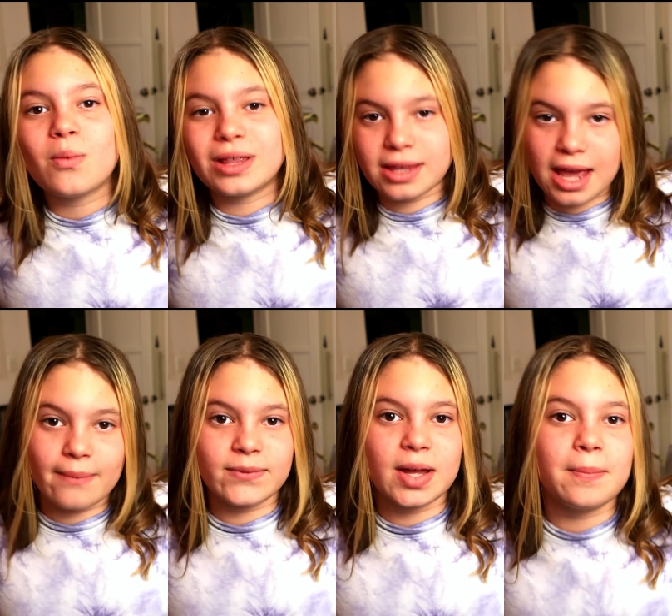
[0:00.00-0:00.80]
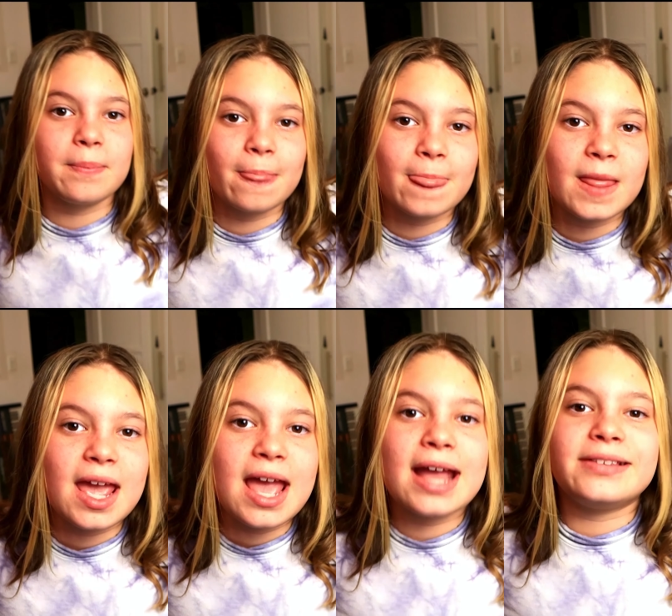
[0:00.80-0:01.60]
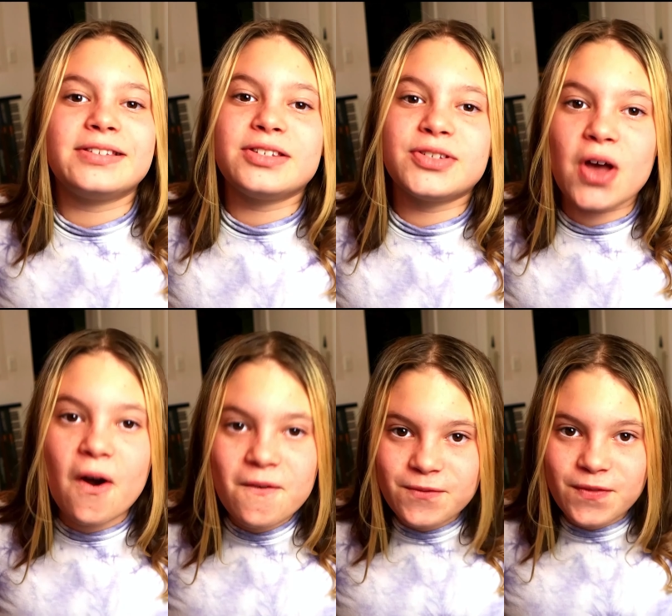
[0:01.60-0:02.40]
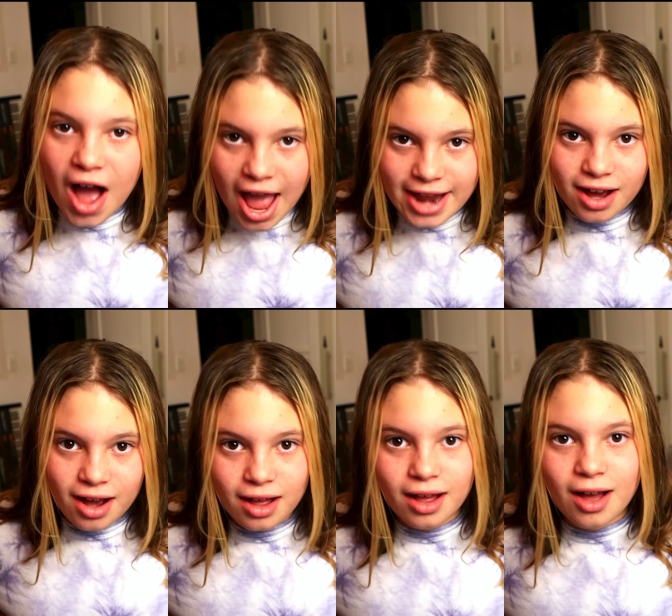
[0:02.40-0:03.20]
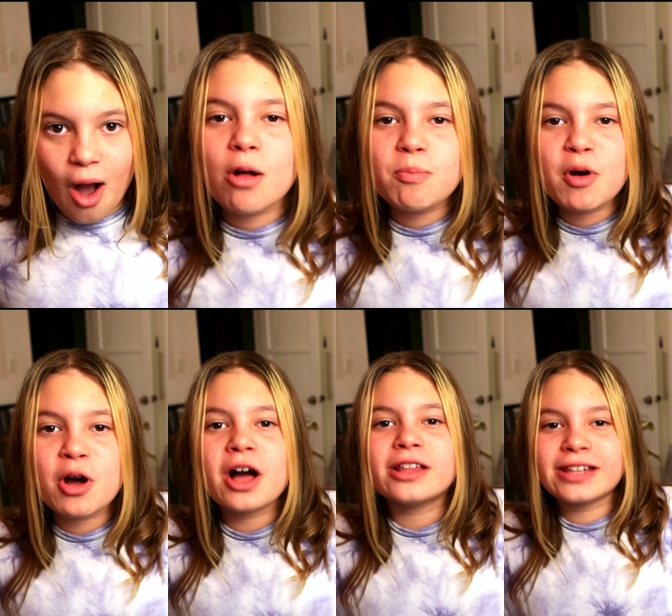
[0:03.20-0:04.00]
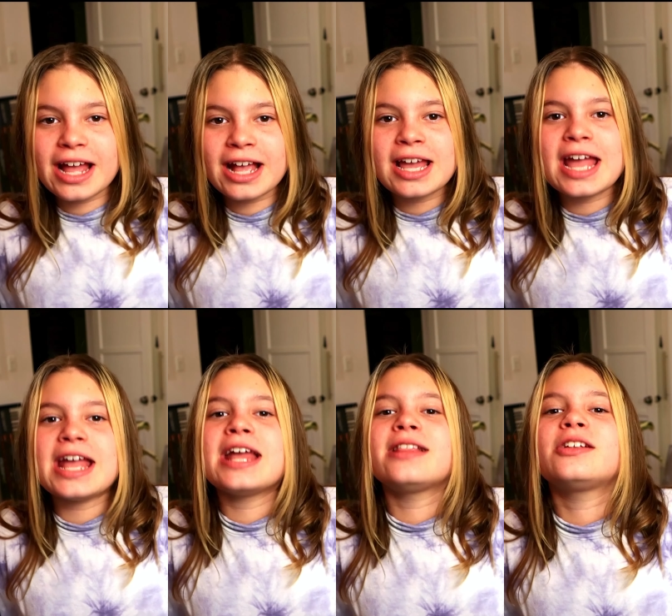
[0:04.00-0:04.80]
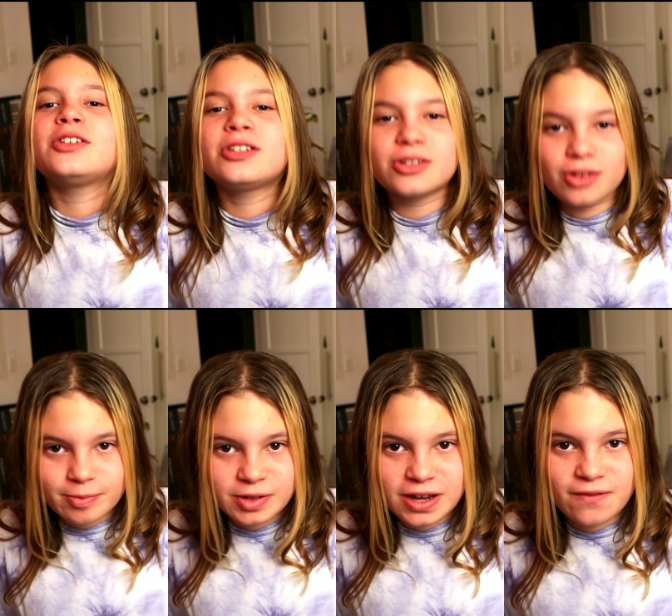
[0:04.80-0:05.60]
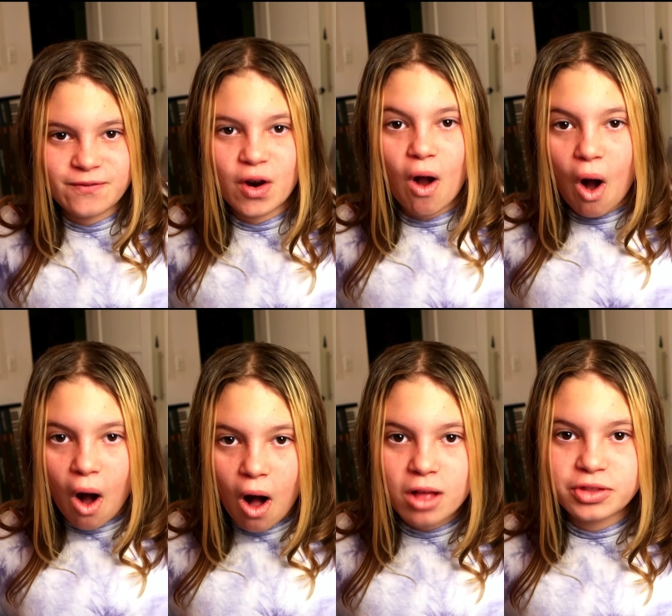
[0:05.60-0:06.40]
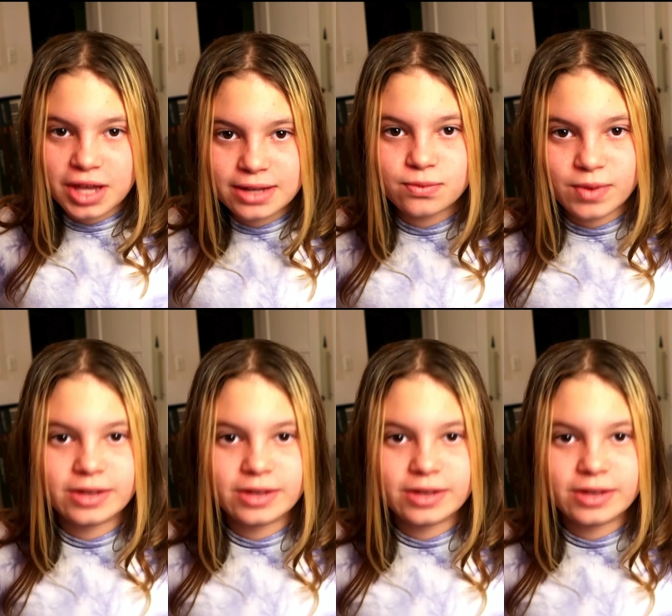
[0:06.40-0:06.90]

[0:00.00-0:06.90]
with Canva. It's so fun. I'll put a link in the description for all these